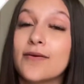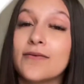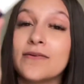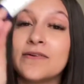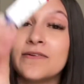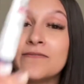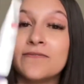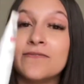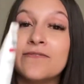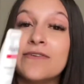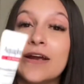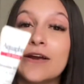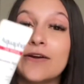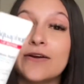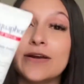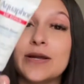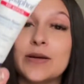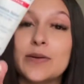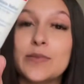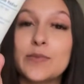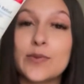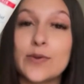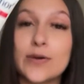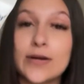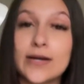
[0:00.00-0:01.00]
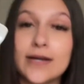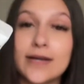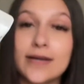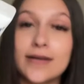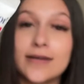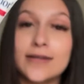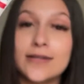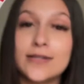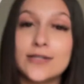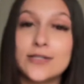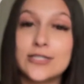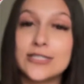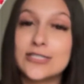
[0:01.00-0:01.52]
Very important,
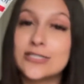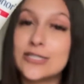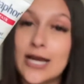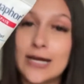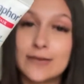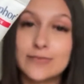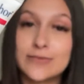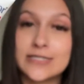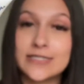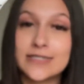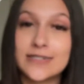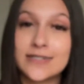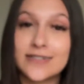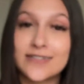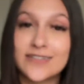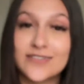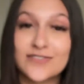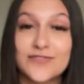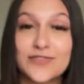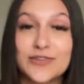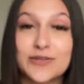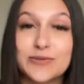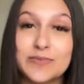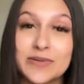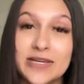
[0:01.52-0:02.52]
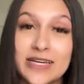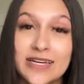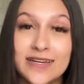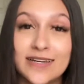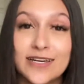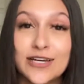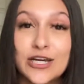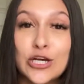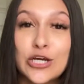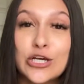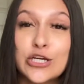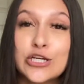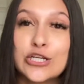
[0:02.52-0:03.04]
chapstick for me.
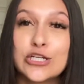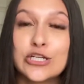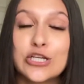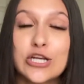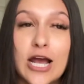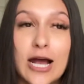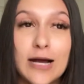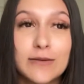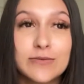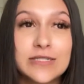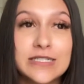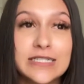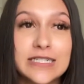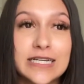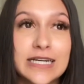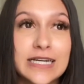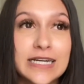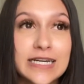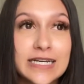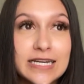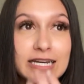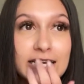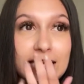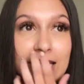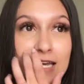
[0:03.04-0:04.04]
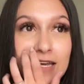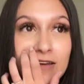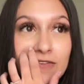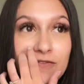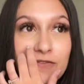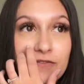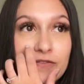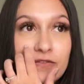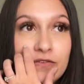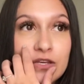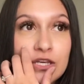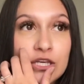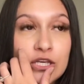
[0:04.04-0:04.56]
Chapstick,
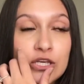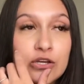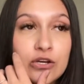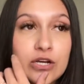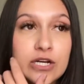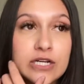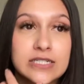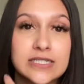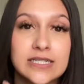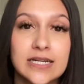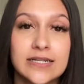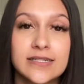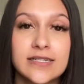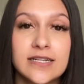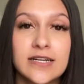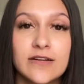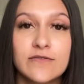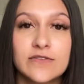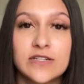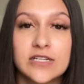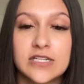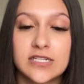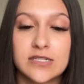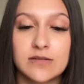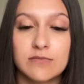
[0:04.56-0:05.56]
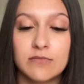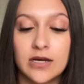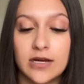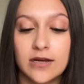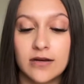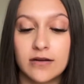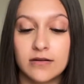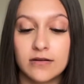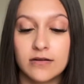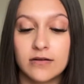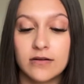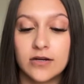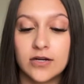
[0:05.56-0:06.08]
if you're sensitive to
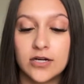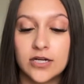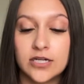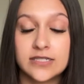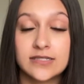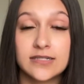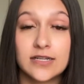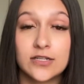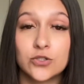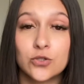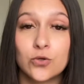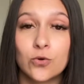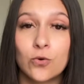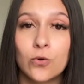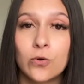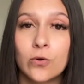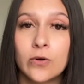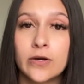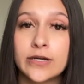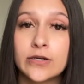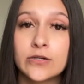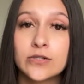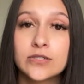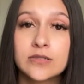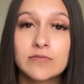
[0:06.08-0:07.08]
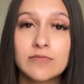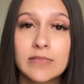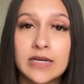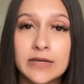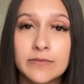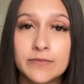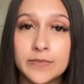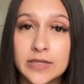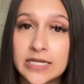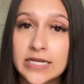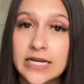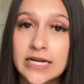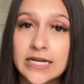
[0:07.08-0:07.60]
smell, essential oils might
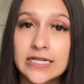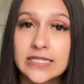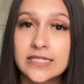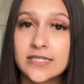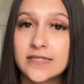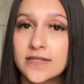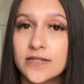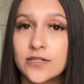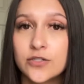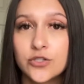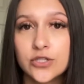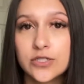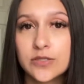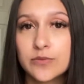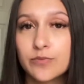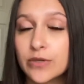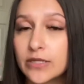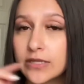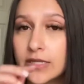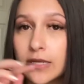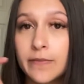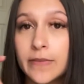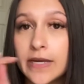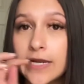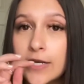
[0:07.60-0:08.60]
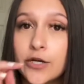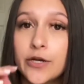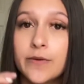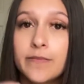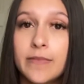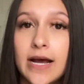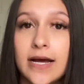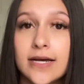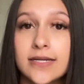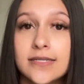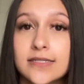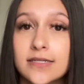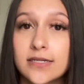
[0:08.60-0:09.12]
be nice to just put them in your
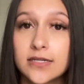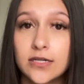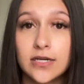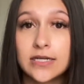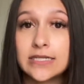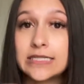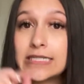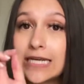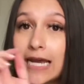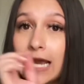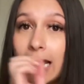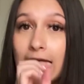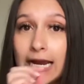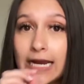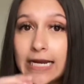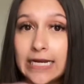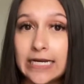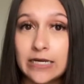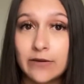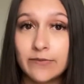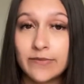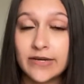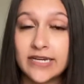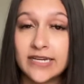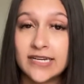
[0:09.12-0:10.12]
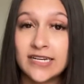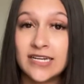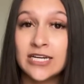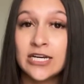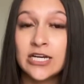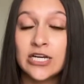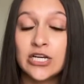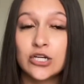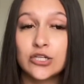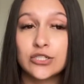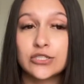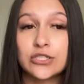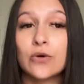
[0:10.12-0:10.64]
mask a tiny bit
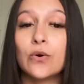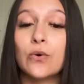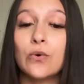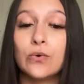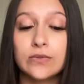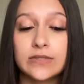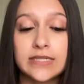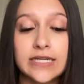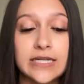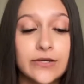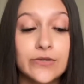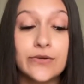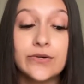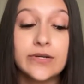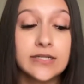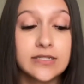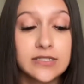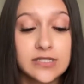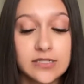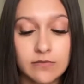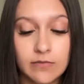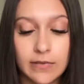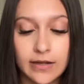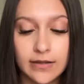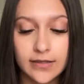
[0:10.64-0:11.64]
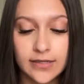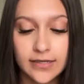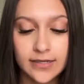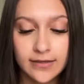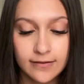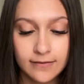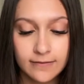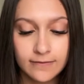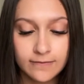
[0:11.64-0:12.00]
so only you can smell it.